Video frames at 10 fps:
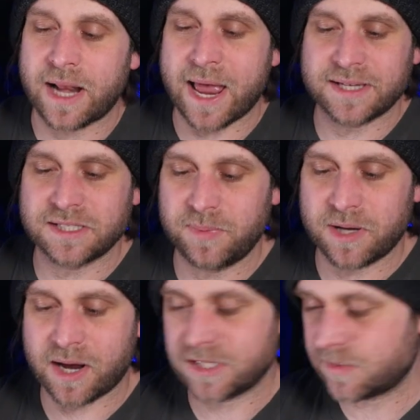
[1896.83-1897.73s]
It has to be
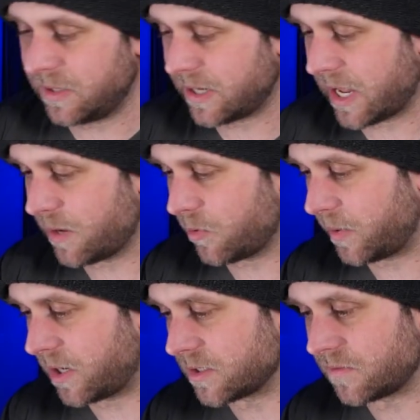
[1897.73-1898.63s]
a high-speed cable
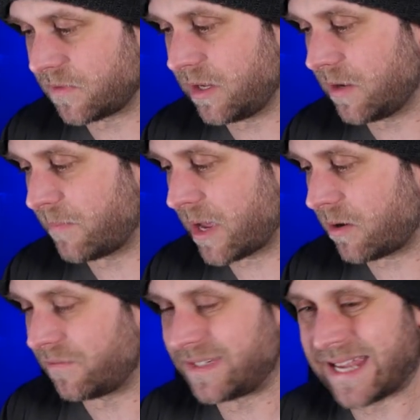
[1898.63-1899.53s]
because of the
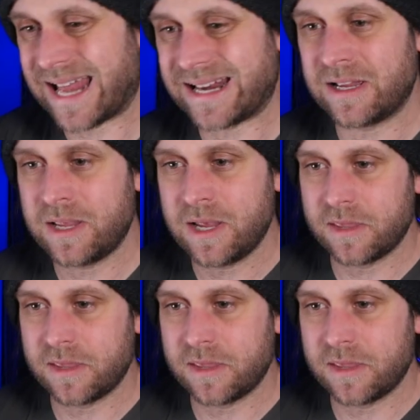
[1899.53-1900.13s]
amount of data